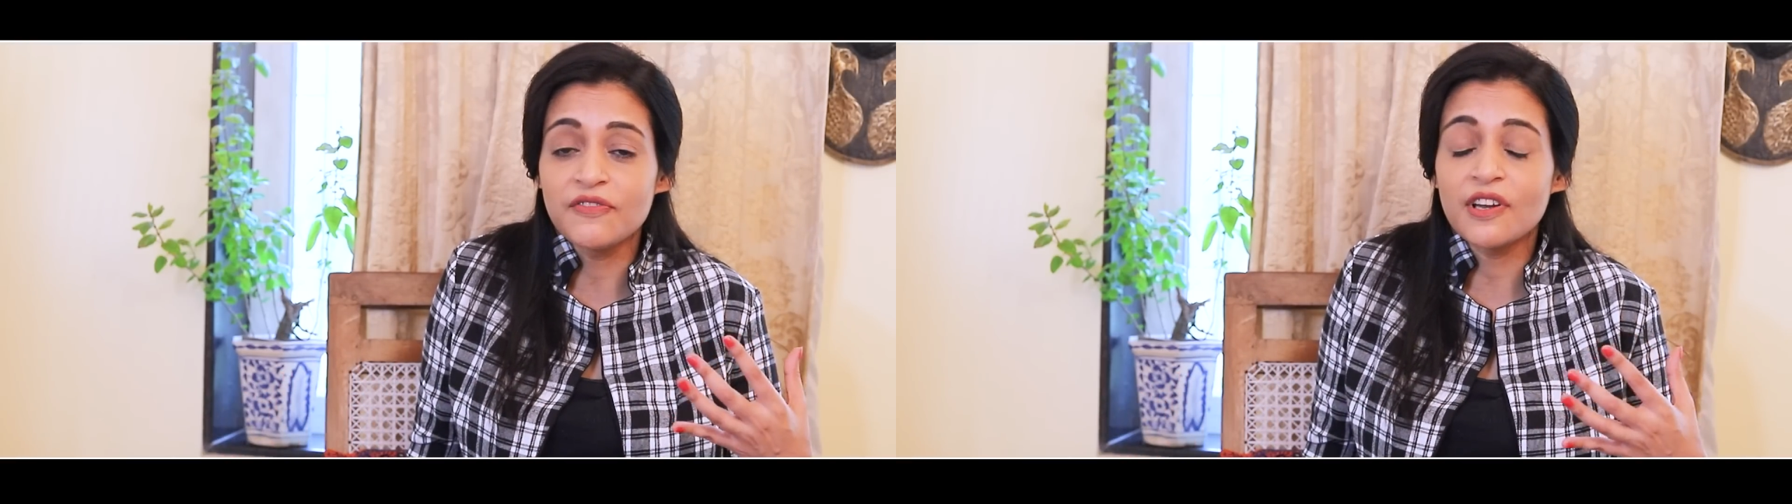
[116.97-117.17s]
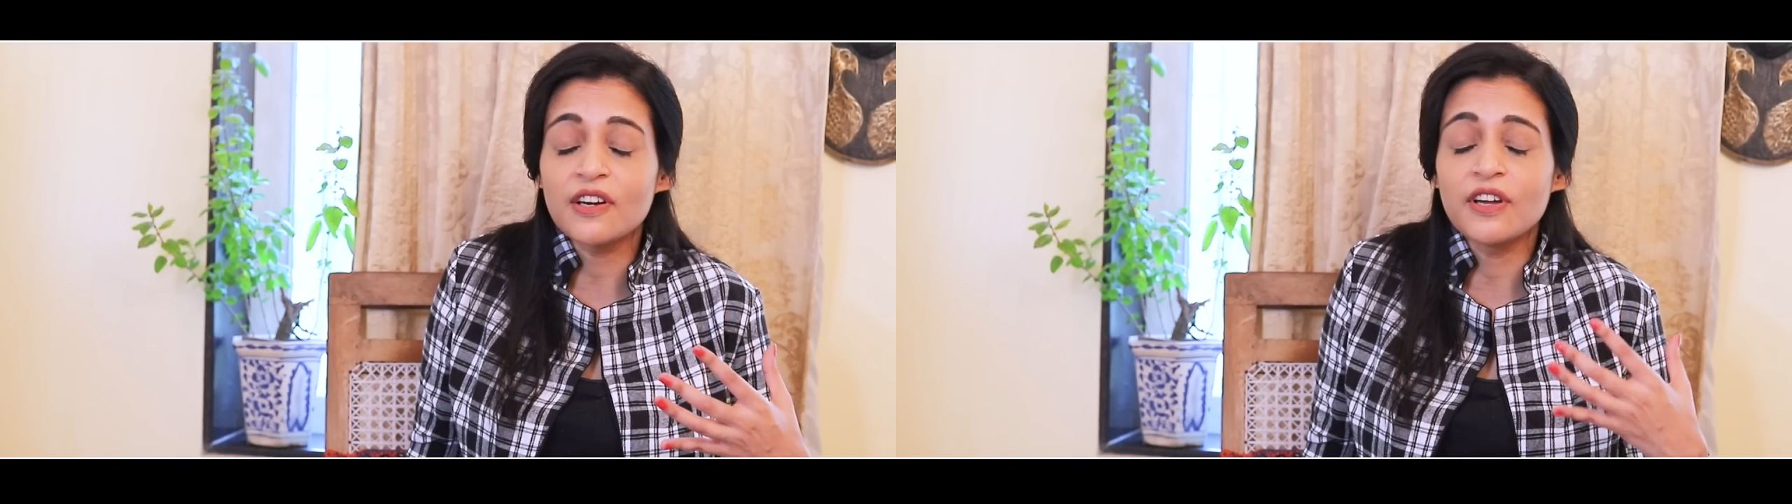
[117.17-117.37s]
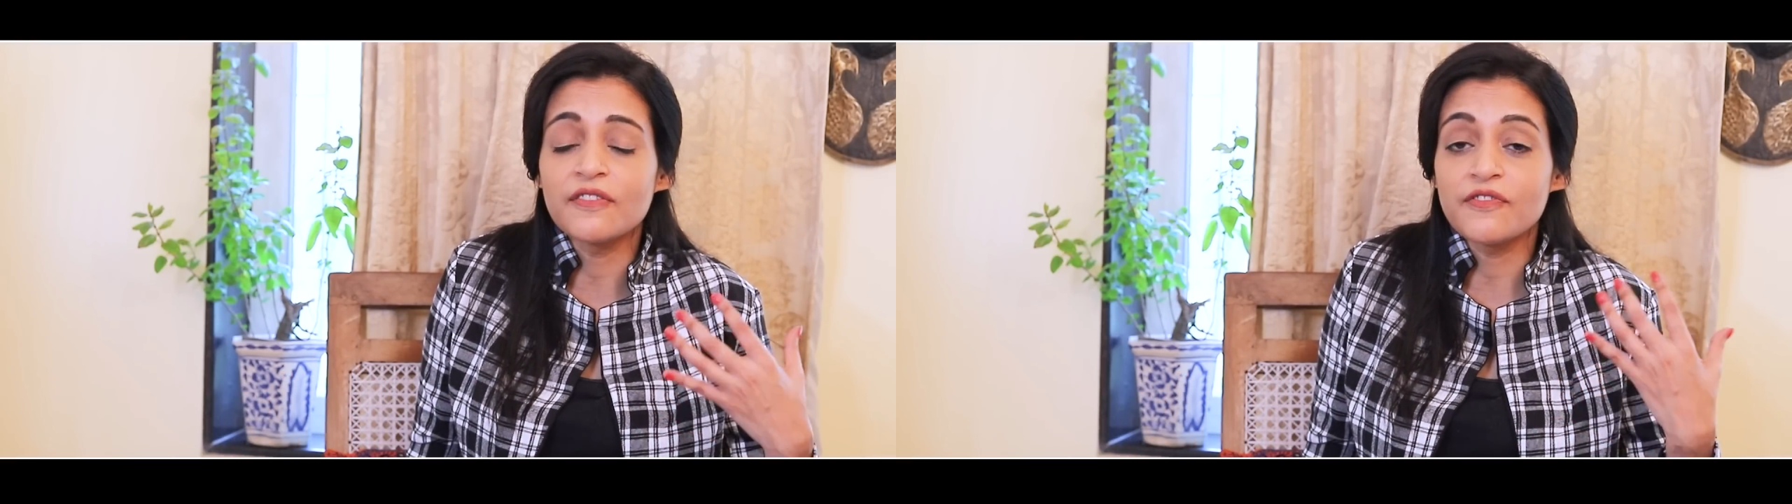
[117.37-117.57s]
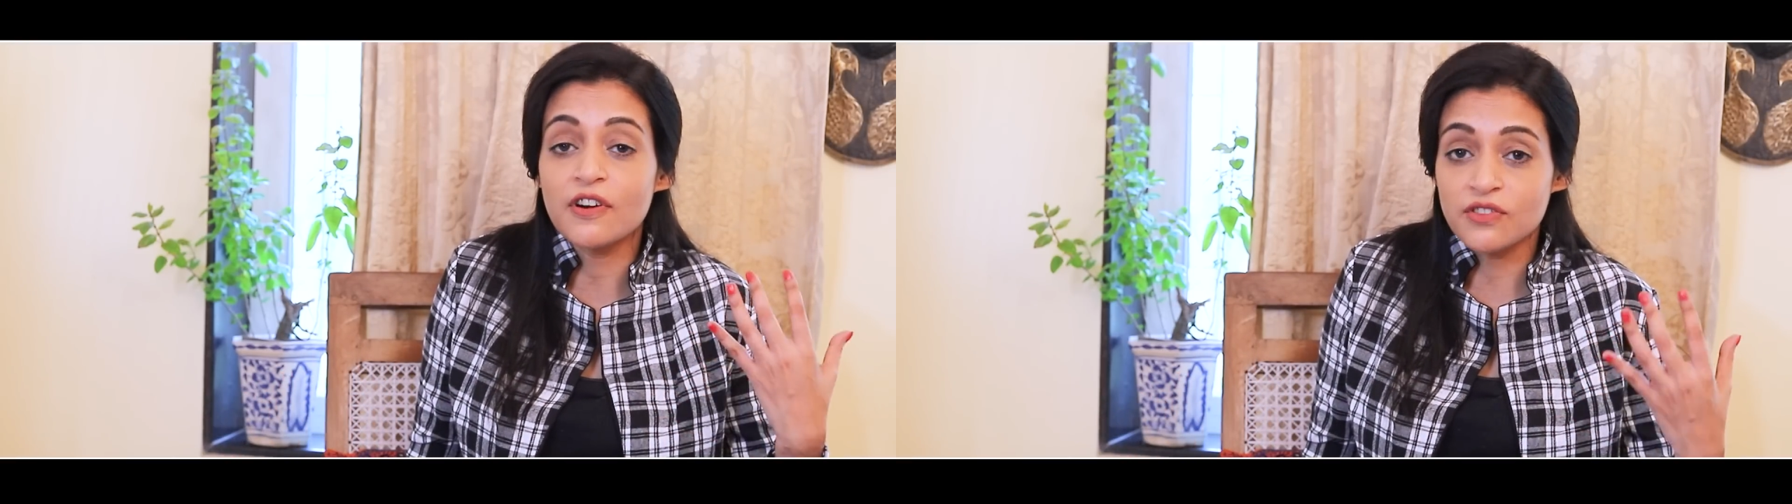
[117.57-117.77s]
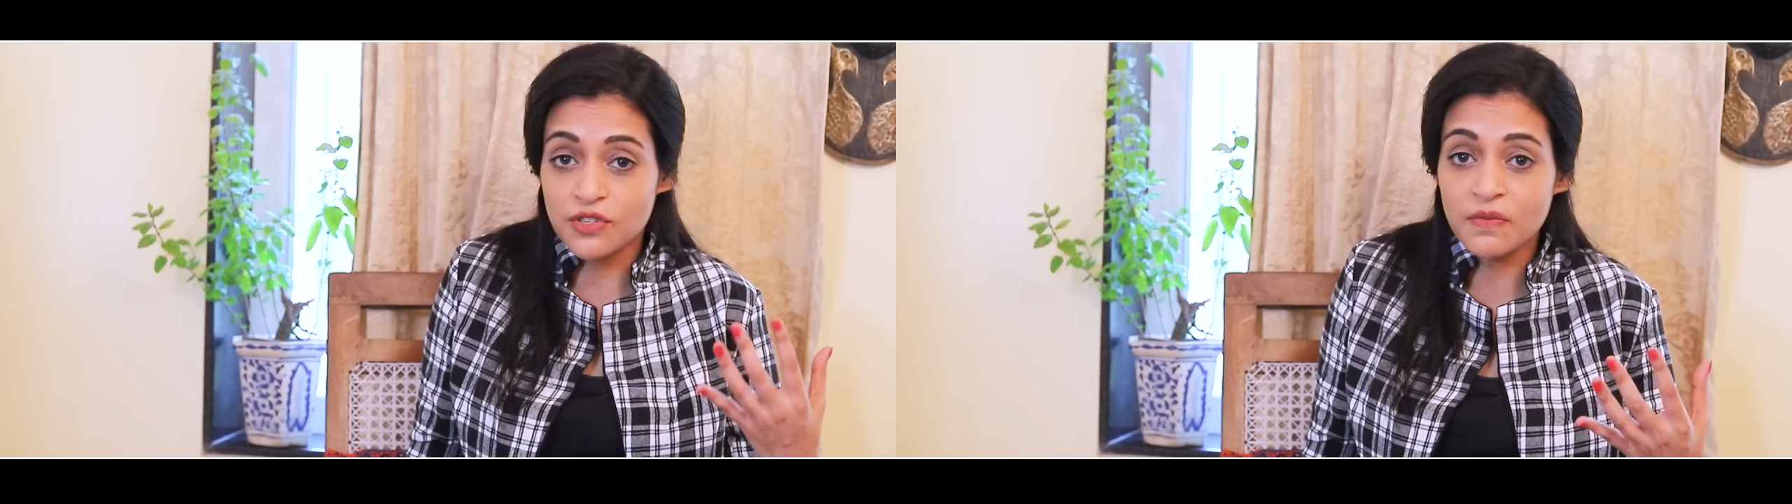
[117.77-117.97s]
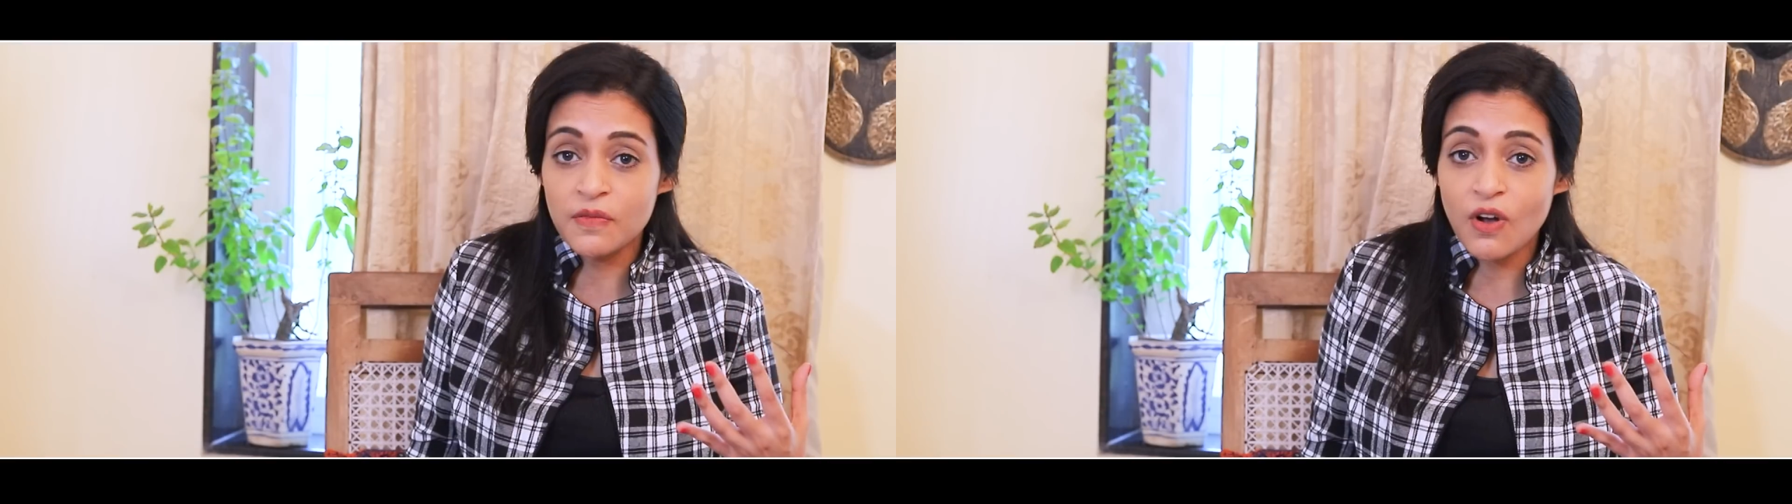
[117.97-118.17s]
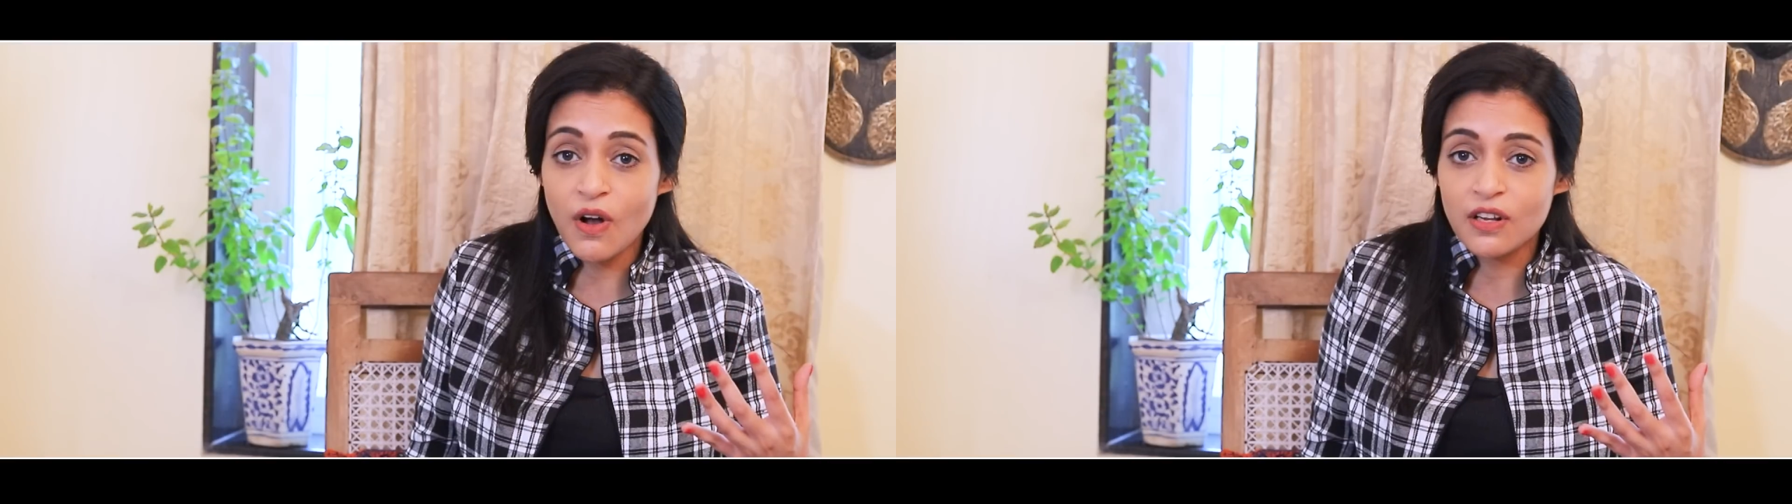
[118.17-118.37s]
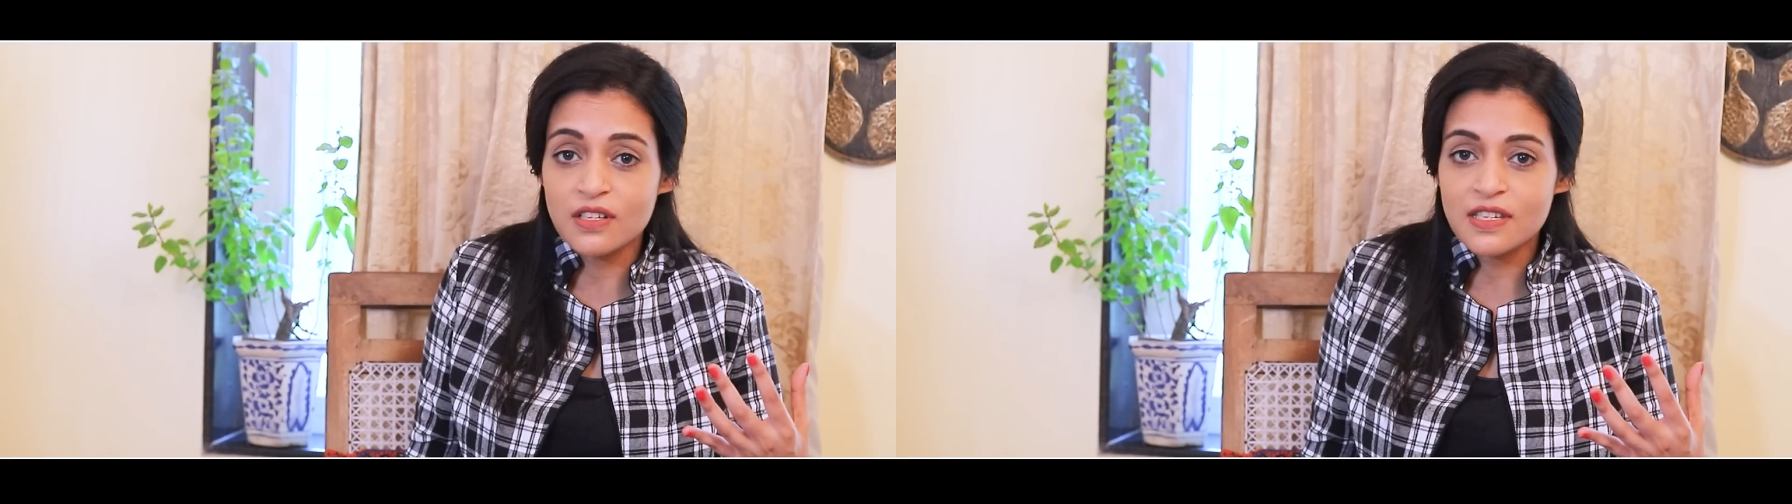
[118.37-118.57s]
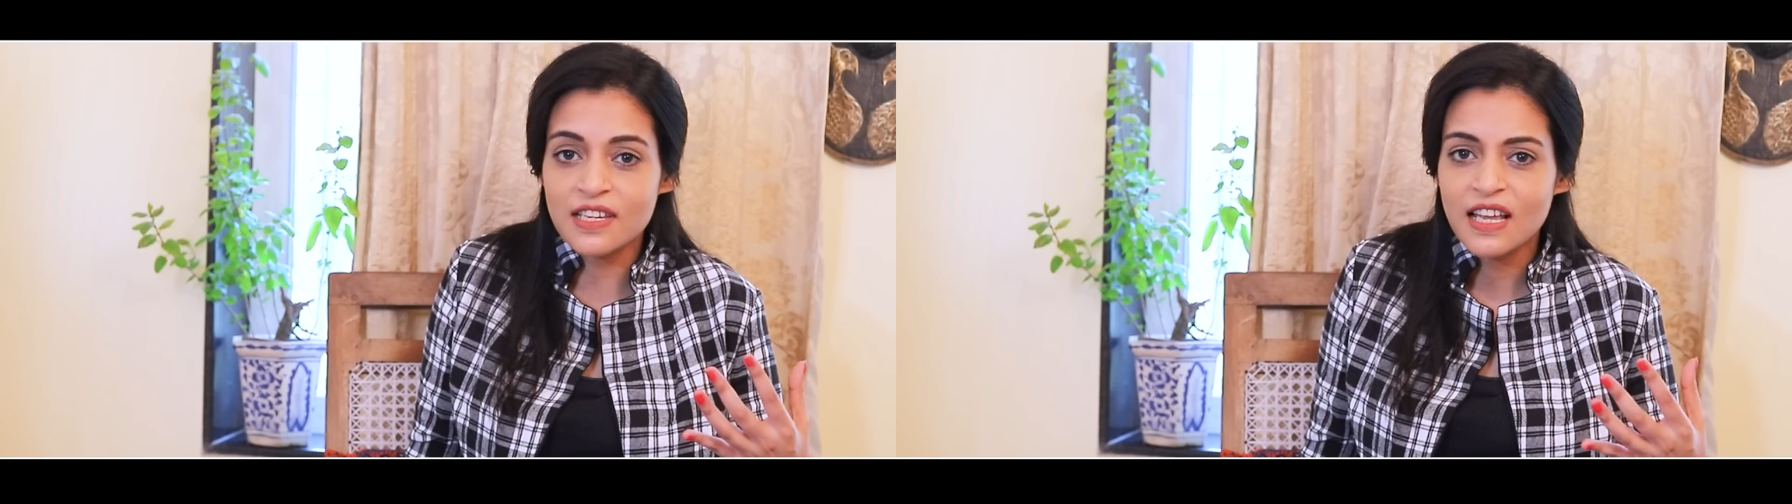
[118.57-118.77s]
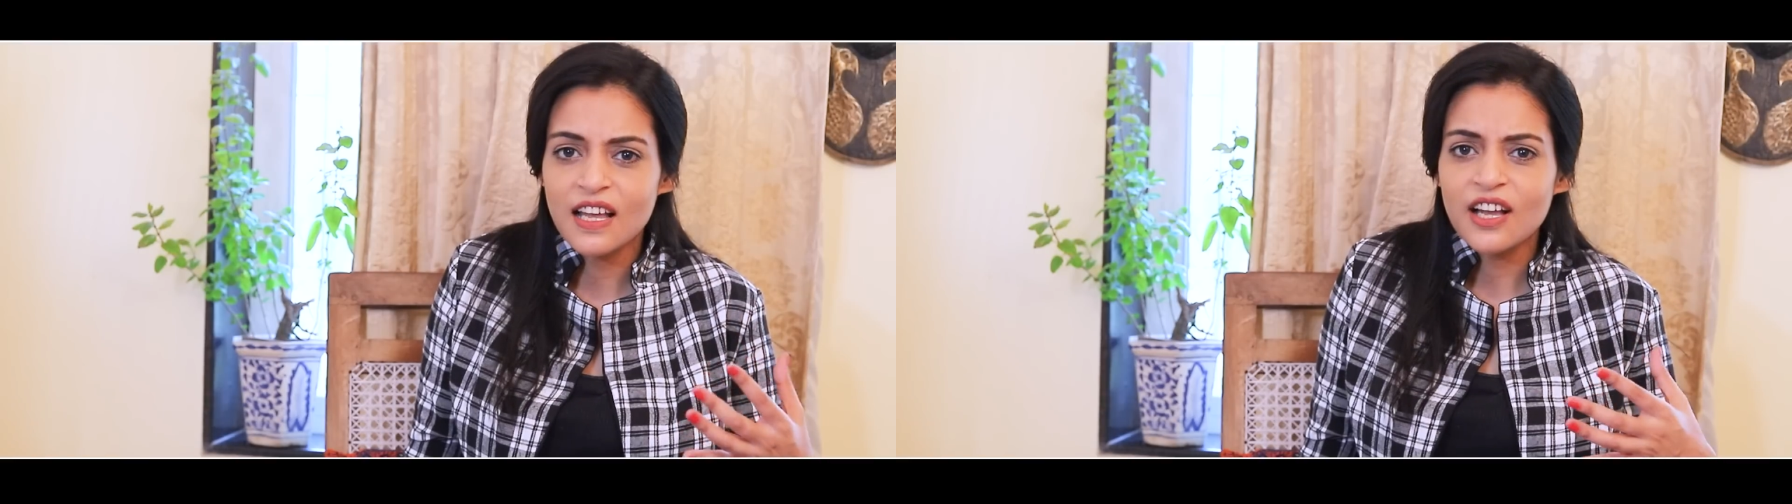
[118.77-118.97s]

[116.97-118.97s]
if you're going for Zoom calls,